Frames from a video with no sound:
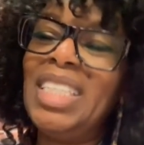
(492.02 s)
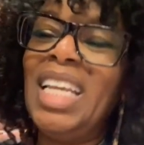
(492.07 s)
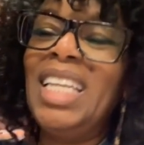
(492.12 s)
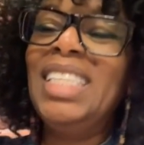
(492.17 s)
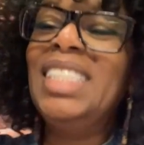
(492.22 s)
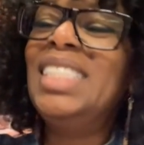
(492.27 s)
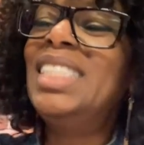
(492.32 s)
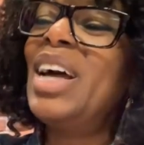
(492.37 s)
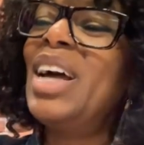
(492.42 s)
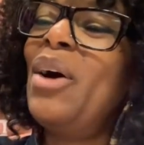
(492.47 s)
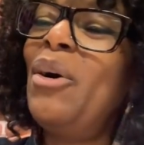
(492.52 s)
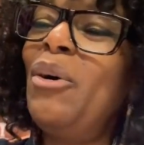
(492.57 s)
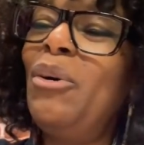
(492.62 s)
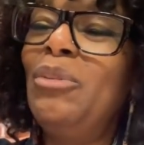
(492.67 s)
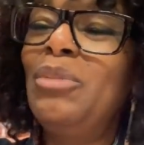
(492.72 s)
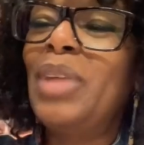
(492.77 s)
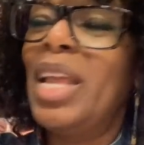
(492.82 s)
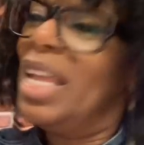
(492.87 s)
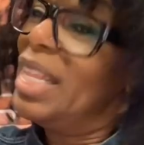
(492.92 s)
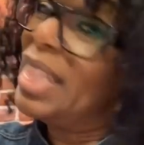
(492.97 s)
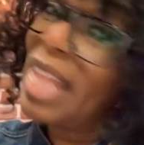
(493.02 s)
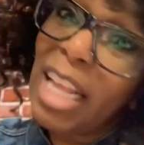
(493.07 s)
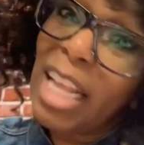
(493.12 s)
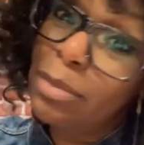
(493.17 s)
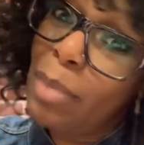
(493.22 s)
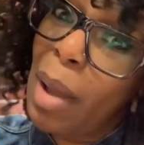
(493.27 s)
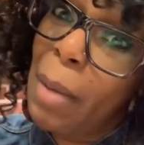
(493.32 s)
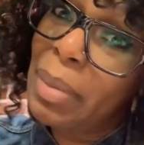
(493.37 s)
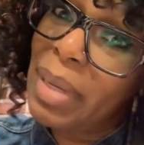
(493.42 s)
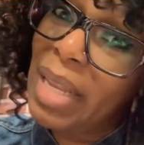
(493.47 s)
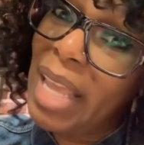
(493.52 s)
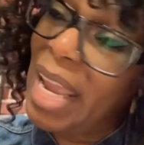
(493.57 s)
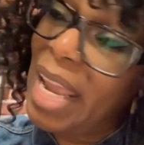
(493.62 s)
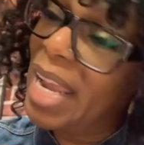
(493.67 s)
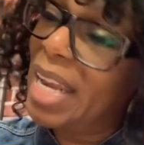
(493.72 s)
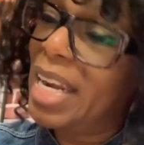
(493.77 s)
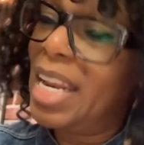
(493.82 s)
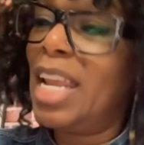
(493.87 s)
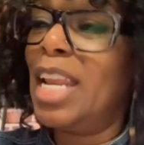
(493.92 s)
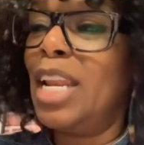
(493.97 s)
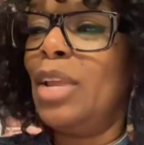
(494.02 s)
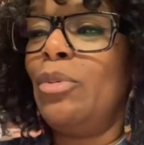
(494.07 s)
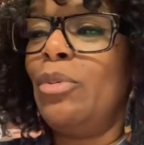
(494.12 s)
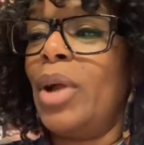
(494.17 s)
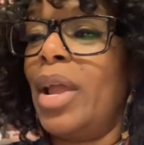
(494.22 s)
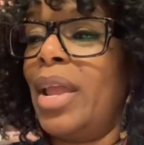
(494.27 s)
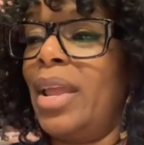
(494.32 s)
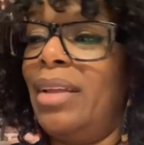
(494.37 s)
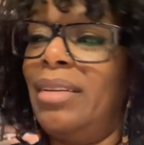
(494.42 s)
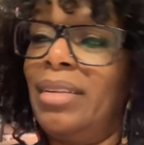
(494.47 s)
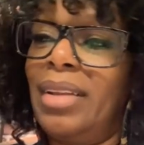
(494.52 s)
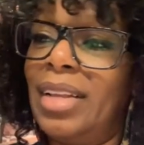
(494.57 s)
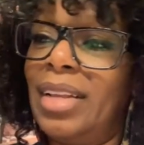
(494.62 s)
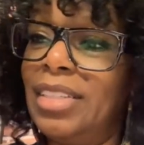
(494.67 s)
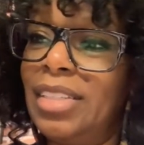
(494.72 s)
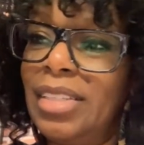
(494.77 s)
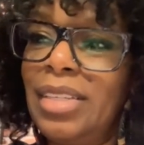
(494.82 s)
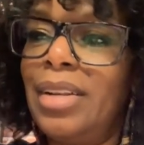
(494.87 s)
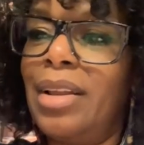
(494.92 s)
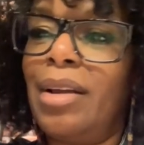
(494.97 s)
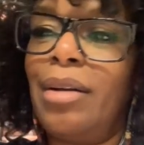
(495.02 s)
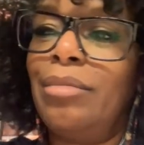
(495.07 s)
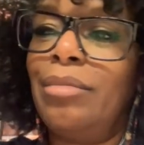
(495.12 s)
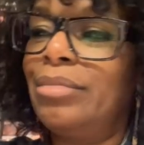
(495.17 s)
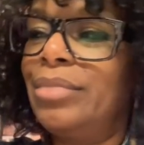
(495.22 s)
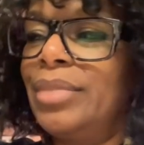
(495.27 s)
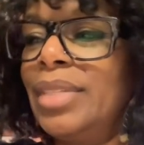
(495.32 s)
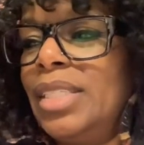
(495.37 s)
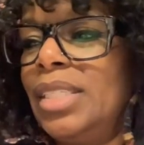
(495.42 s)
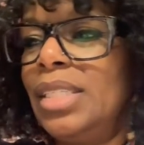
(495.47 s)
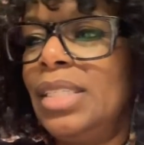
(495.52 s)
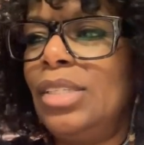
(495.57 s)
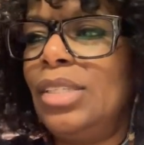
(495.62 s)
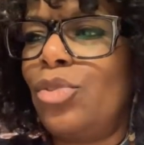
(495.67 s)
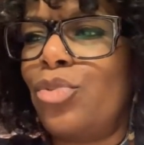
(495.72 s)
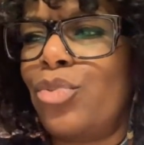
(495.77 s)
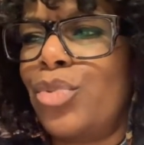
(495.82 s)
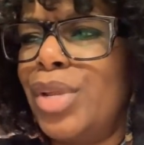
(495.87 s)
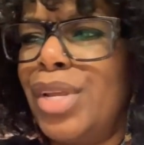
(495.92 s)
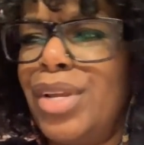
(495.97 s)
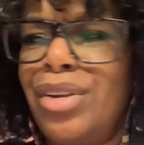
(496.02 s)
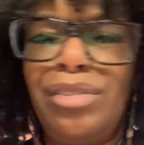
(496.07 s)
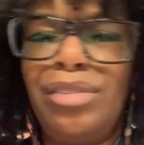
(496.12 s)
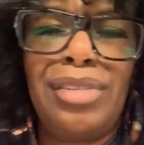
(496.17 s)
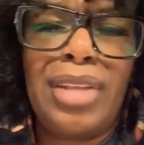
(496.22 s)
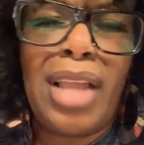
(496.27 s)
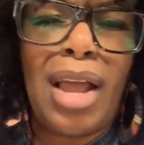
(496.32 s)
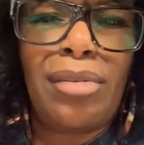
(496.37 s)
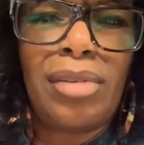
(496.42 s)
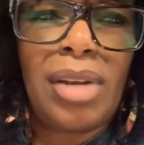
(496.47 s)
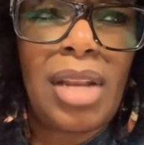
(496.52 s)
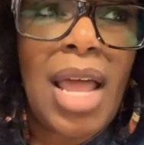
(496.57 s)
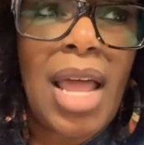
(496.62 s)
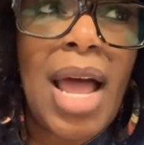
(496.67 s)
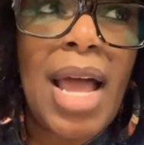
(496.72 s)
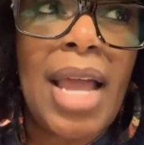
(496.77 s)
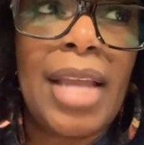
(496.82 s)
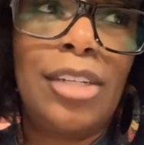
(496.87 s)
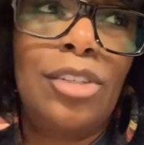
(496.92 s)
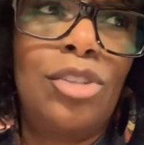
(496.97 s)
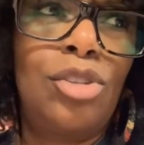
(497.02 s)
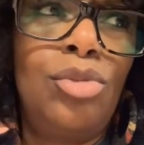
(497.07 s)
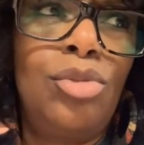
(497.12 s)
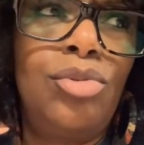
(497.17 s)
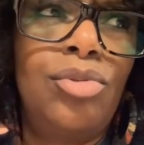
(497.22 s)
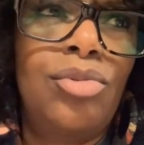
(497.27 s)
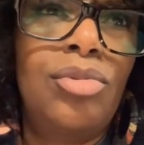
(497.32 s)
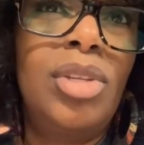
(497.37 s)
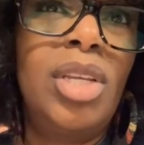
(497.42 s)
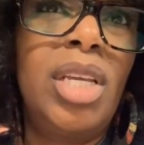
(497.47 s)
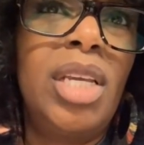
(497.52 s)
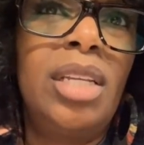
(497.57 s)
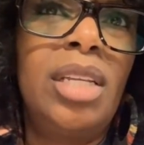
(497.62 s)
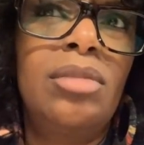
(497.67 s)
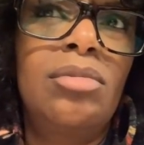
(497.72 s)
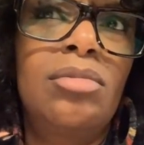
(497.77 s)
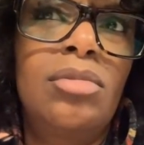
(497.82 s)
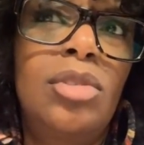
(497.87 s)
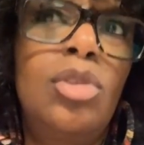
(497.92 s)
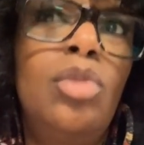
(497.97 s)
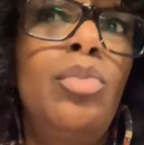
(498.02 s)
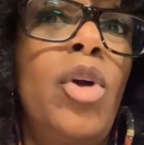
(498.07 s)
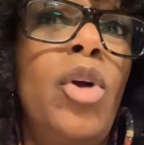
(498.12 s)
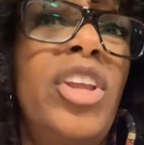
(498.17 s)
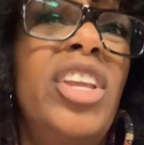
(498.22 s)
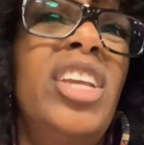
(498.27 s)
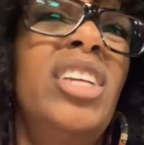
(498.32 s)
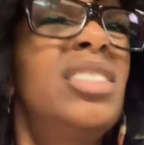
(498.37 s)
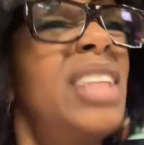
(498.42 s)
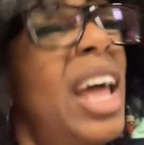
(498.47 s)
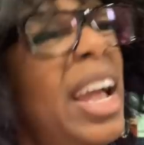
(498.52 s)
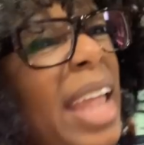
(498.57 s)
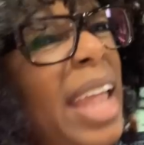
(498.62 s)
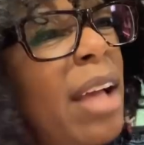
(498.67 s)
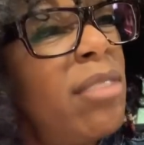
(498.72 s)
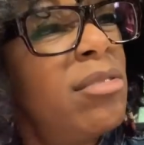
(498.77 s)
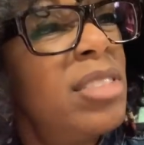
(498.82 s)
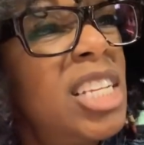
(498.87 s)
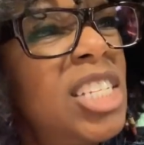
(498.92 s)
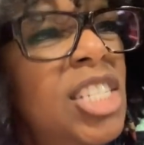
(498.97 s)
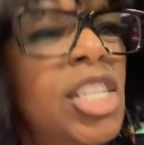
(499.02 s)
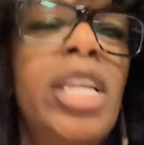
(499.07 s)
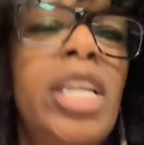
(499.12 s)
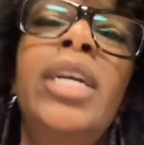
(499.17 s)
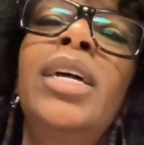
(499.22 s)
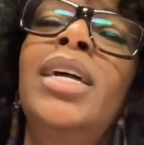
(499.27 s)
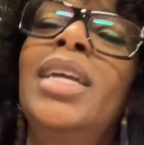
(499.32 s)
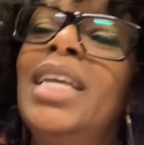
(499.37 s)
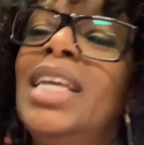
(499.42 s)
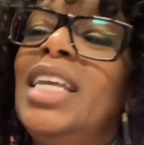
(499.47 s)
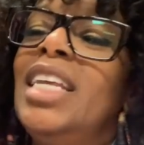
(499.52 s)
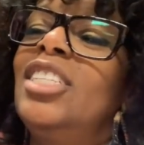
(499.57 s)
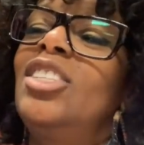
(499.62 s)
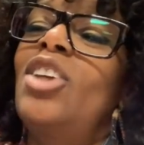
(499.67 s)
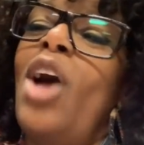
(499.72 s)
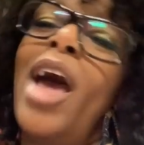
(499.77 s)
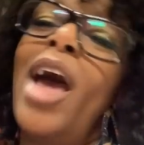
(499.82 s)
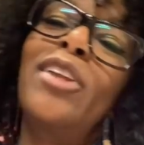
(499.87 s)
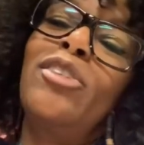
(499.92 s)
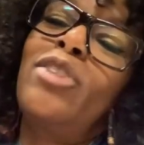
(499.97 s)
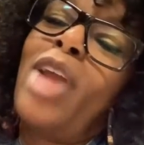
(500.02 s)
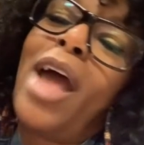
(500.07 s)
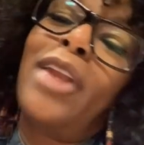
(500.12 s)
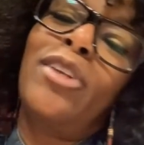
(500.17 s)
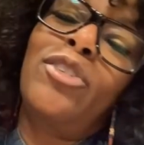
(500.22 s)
so that's my plan anyway, unless, you know, this is three years down the line. Two, yeah, two more years, not counting this year. So I don't, I